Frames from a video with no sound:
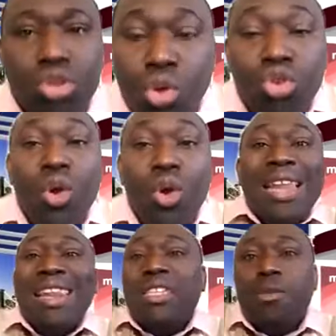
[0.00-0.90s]
to you
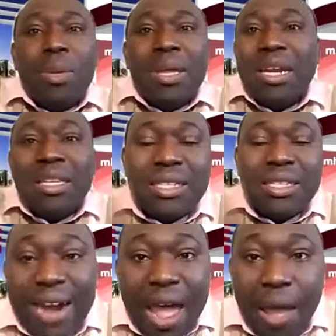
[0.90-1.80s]
in the spirit
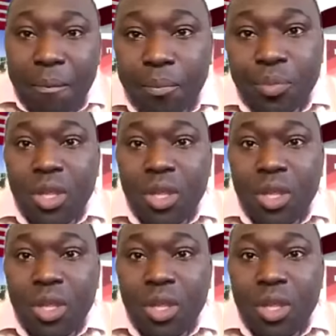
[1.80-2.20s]
realm,